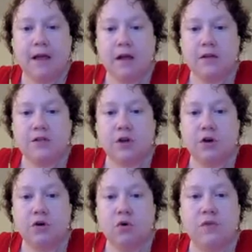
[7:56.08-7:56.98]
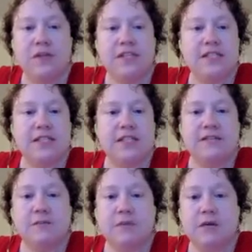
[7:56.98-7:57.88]
So this
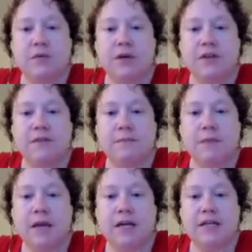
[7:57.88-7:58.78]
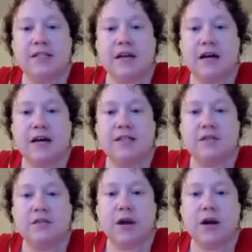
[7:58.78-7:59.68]
leaves me with minus I
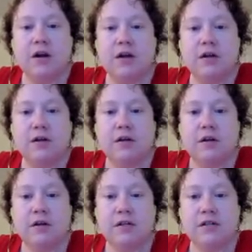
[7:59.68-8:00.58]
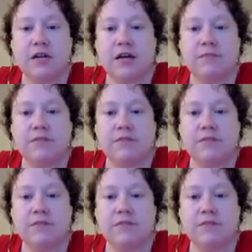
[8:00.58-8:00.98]
squared times